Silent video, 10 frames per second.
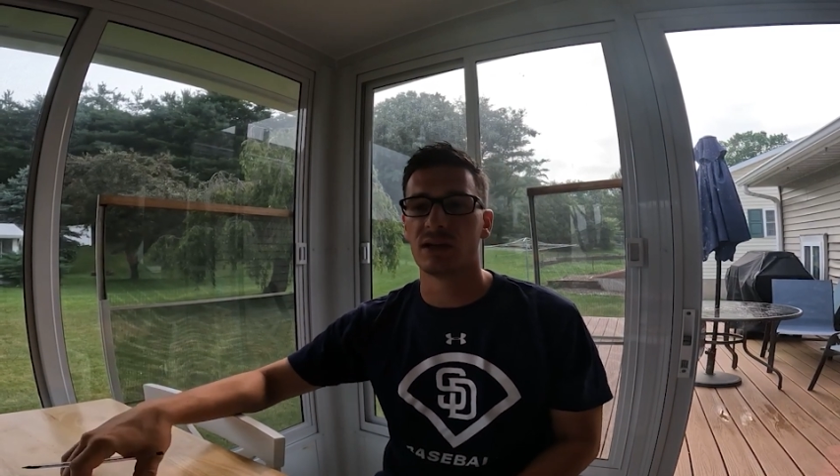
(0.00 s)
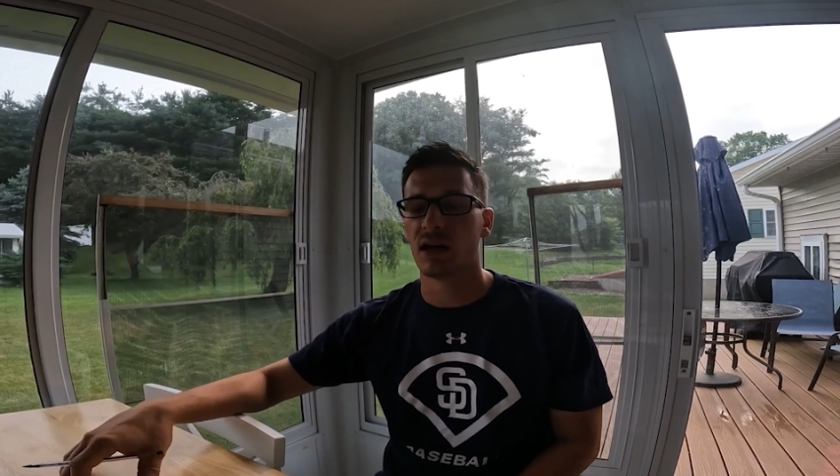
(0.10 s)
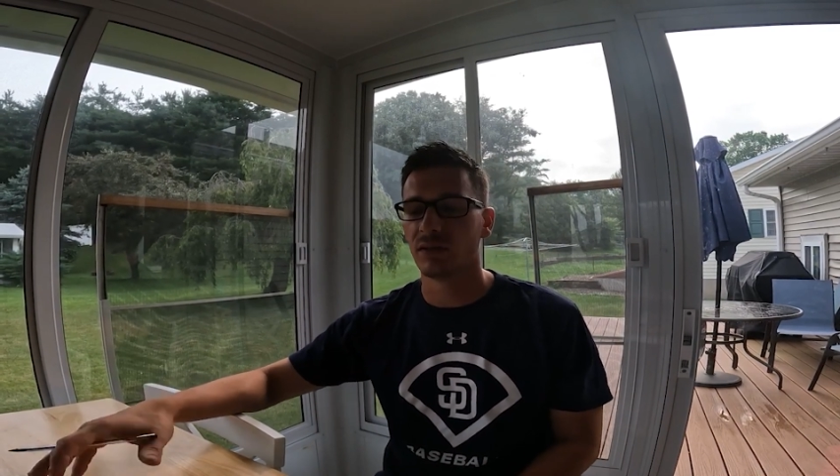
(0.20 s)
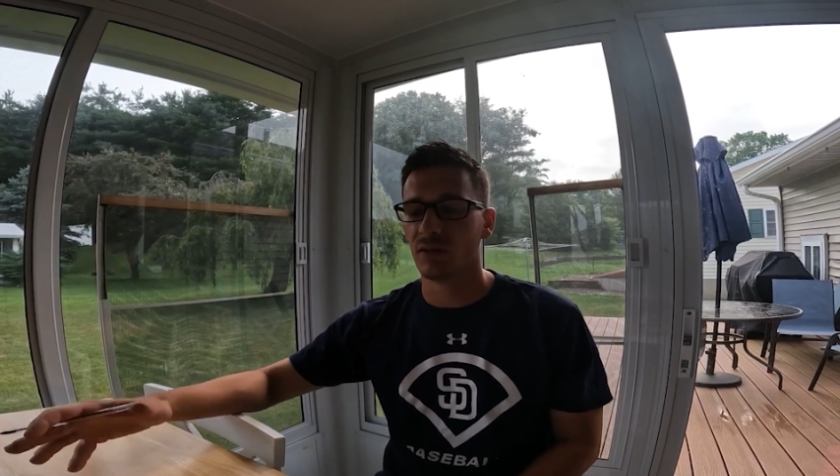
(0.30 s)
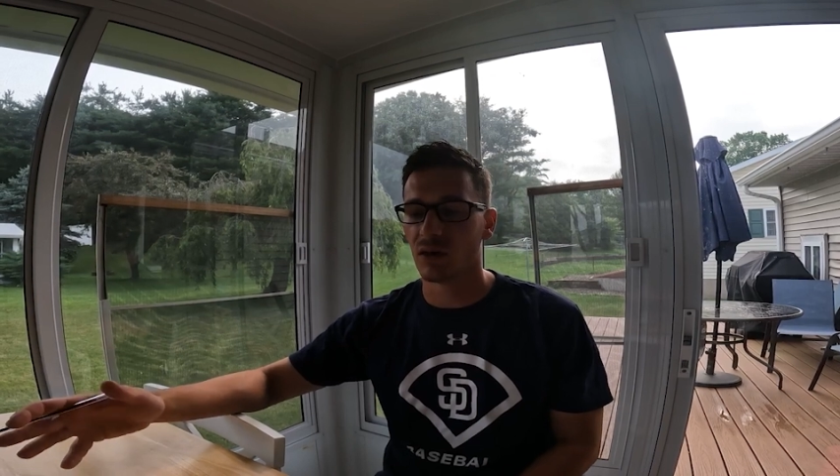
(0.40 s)
and
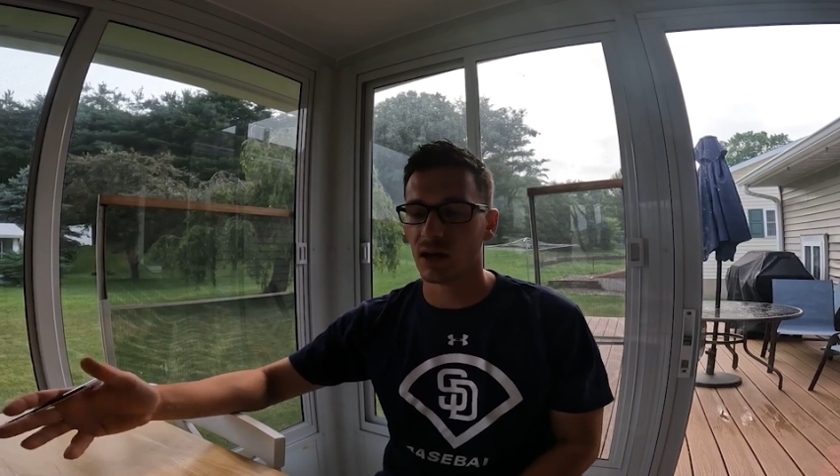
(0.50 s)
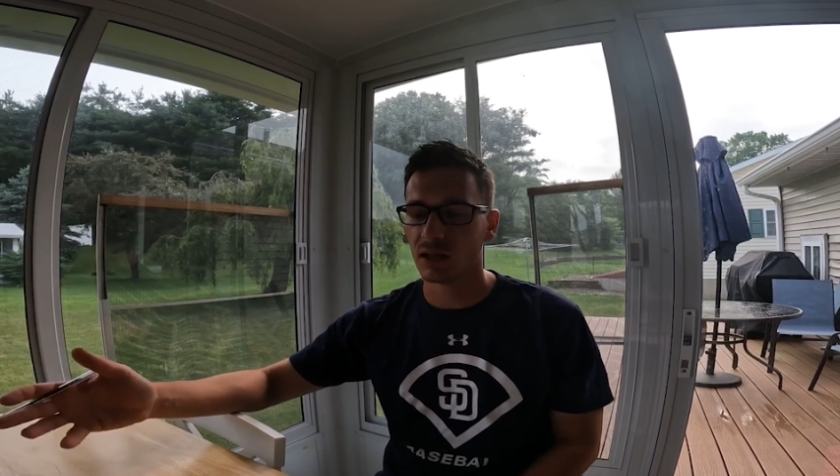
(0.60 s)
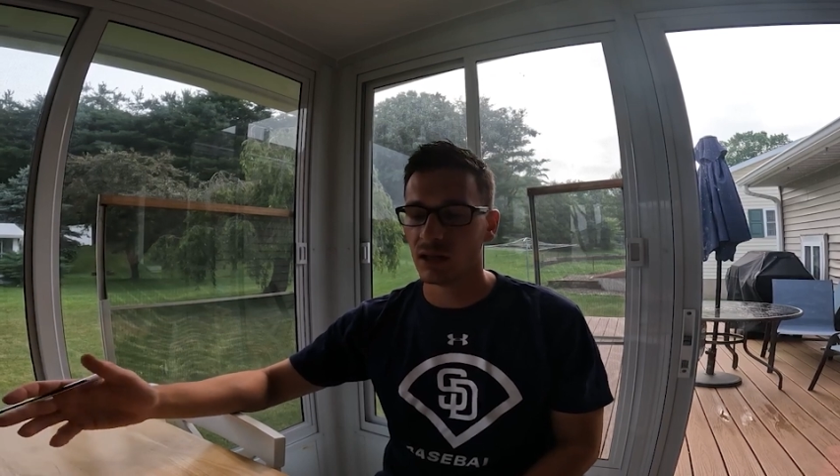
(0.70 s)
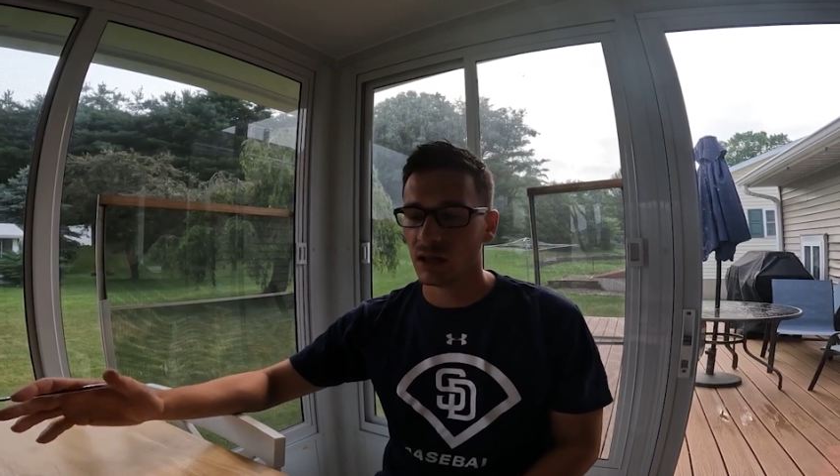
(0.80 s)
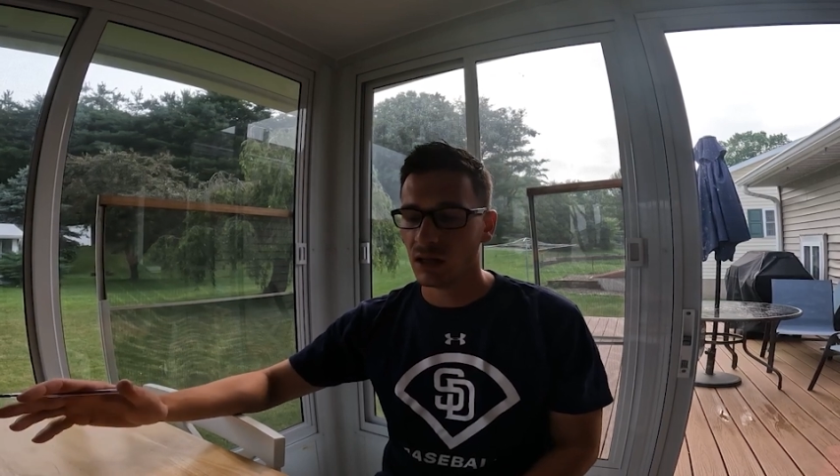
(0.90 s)
I
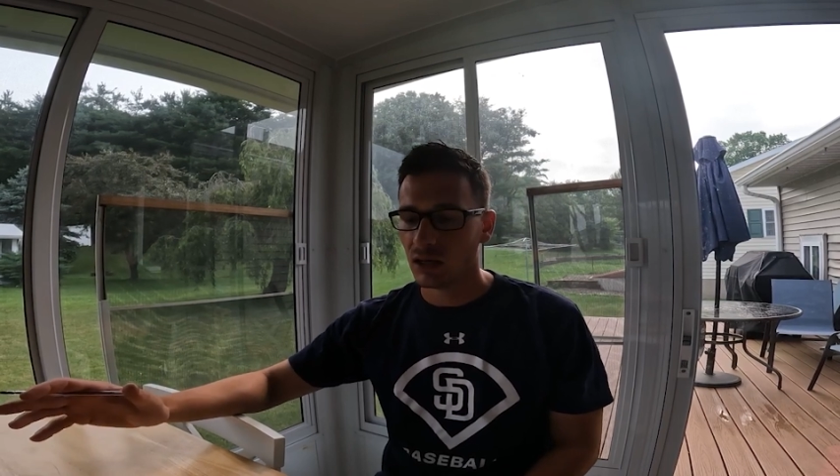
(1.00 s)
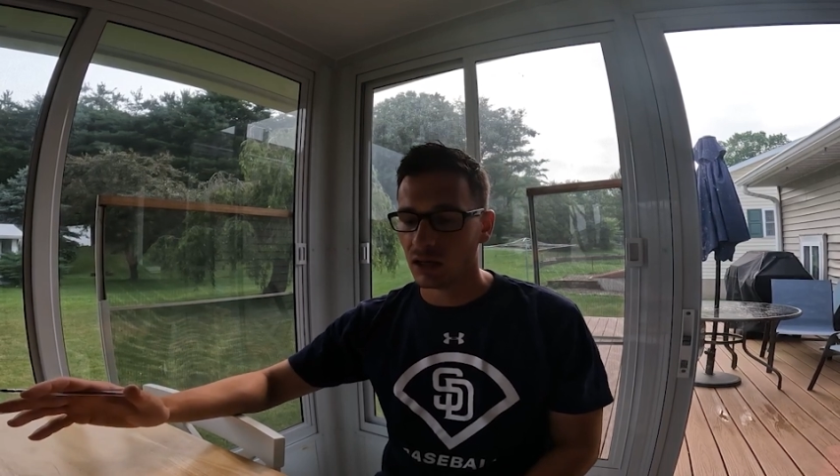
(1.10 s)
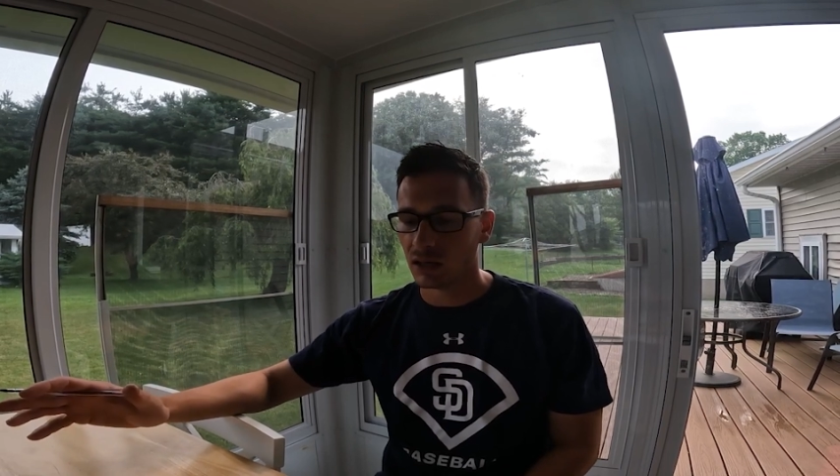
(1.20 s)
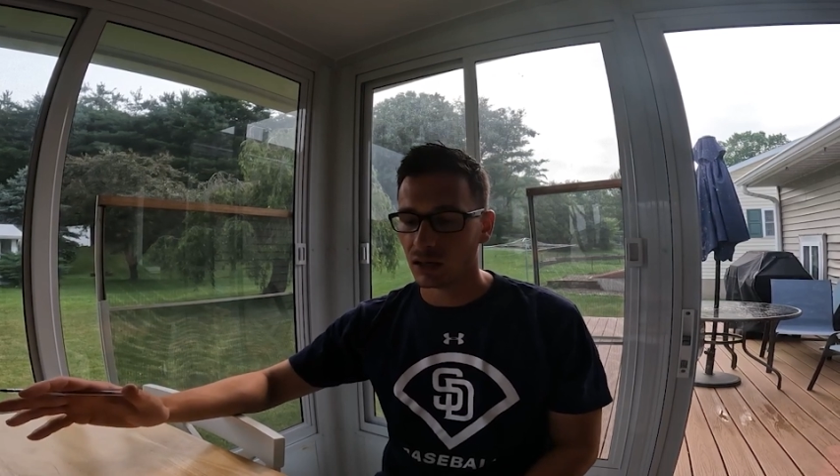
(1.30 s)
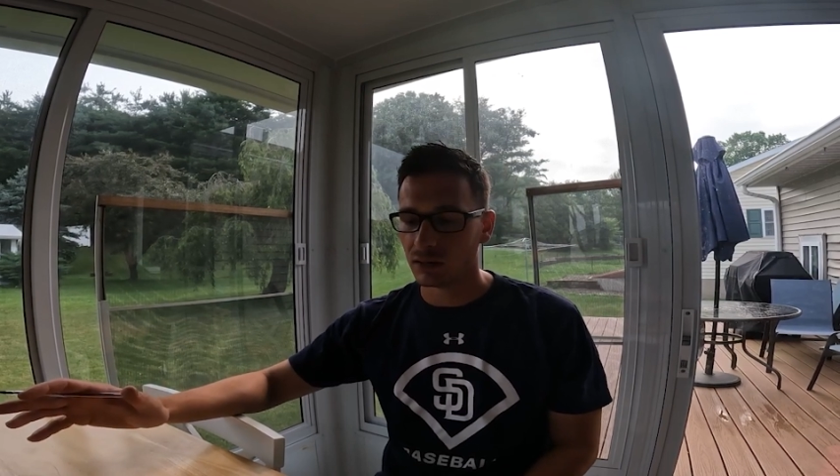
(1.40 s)
thought
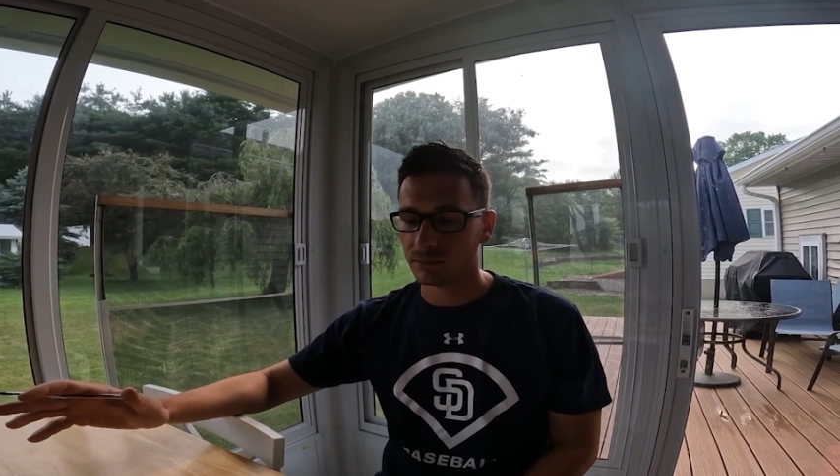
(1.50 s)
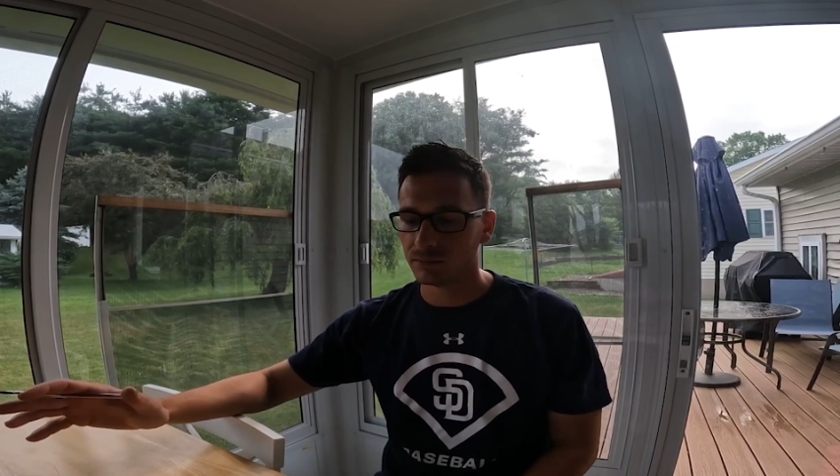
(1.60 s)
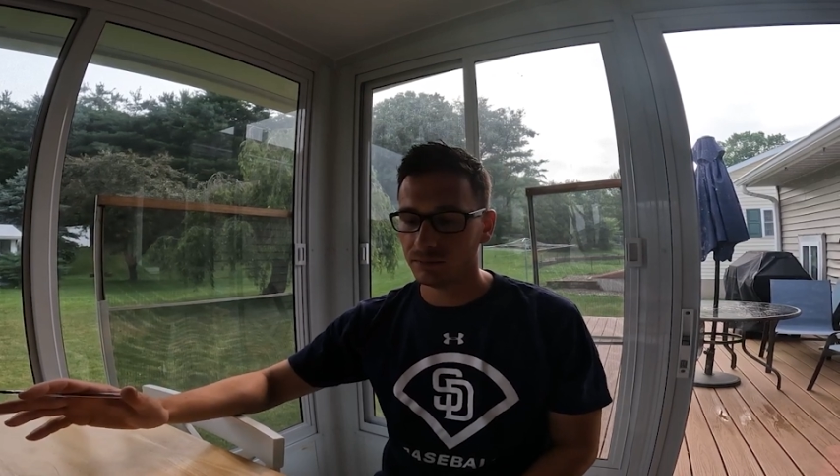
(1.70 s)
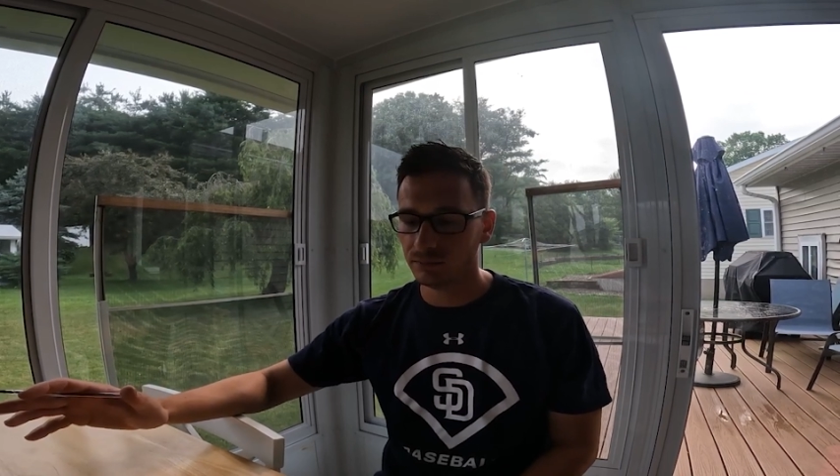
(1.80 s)
Um,